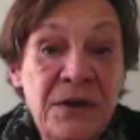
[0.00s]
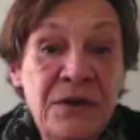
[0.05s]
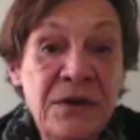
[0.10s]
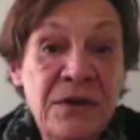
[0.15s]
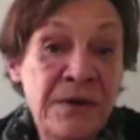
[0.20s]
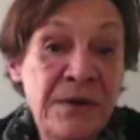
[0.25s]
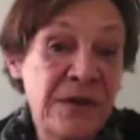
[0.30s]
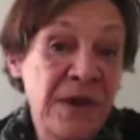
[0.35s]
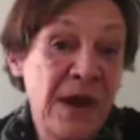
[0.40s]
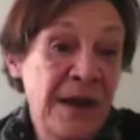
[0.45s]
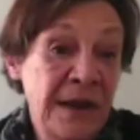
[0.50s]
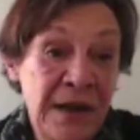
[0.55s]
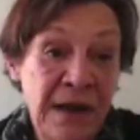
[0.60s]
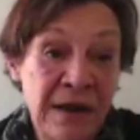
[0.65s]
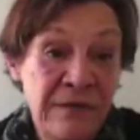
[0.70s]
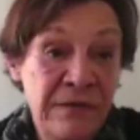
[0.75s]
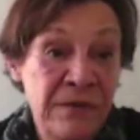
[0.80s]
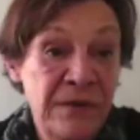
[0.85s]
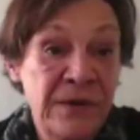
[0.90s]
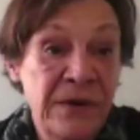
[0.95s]
So at that
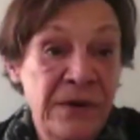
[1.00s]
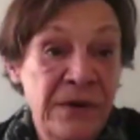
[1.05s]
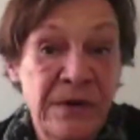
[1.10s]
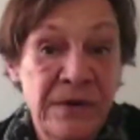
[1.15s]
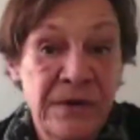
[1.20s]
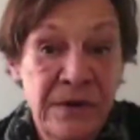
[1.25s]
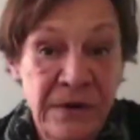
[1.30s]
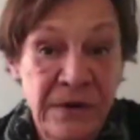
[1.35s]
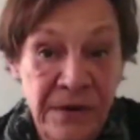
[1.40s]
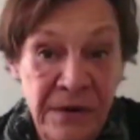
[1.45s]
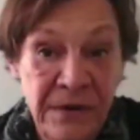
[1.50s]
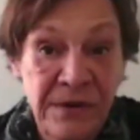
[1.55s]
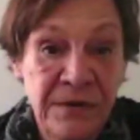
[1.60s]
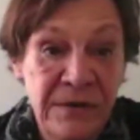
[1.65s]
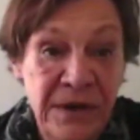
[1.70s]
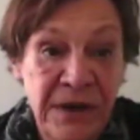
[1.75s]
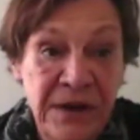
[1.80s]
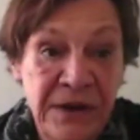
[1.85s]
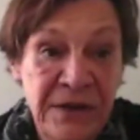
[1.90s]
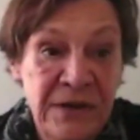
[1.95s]
level, there are, you
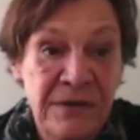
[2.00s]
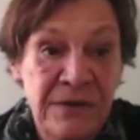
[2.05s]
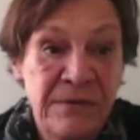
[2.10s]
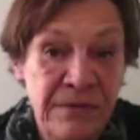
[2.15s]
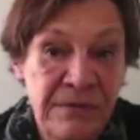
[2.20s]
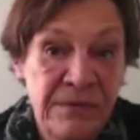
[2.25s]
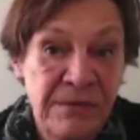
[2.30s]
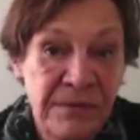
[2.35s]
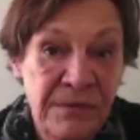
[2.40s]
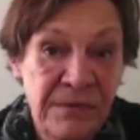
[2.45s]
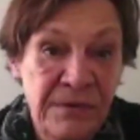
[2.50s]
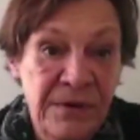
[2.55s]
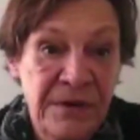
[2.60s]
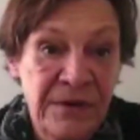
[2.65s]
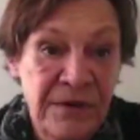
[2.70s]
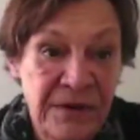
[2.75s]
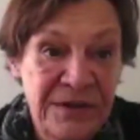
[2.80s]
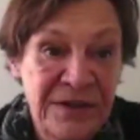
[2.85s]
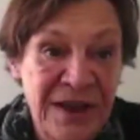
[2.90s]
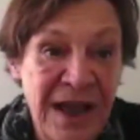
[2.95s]
need to
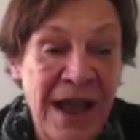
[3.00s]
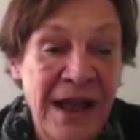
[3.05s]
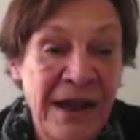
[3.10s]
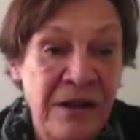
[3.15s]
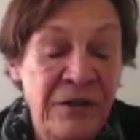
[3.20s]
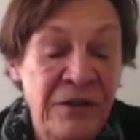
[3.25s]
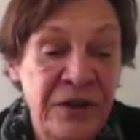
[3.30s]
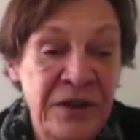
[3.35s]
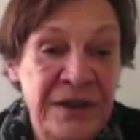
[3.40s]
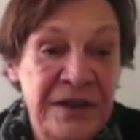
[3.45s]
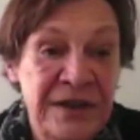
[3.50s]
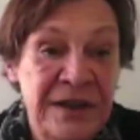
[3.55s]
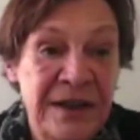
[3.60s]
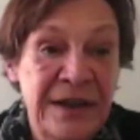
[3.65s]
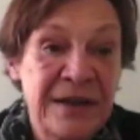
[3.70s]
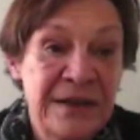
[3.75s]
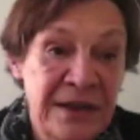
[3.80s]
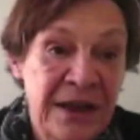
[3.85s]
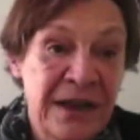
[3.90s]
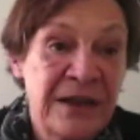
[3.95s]
tackle these
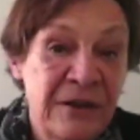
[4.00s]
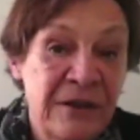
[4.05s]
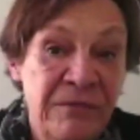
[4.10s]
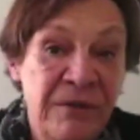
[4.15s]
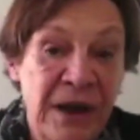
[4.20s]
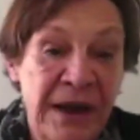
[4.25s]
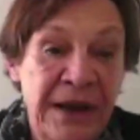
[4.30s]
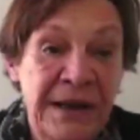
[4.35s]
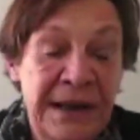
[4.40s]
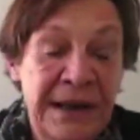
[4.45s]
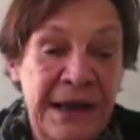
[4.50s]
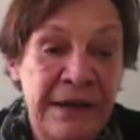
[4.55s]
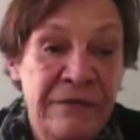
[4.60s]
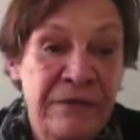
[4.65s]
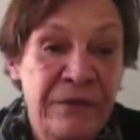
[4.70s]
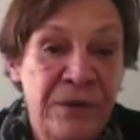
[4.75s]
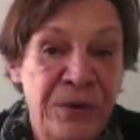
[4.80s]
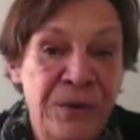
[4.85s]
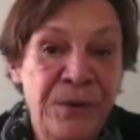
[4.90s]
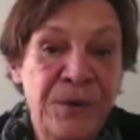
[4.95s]
things at the right
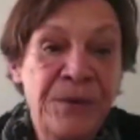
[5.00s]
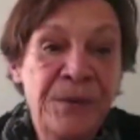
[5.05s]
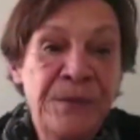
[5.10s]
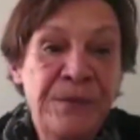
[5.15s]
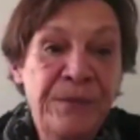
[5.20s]
level.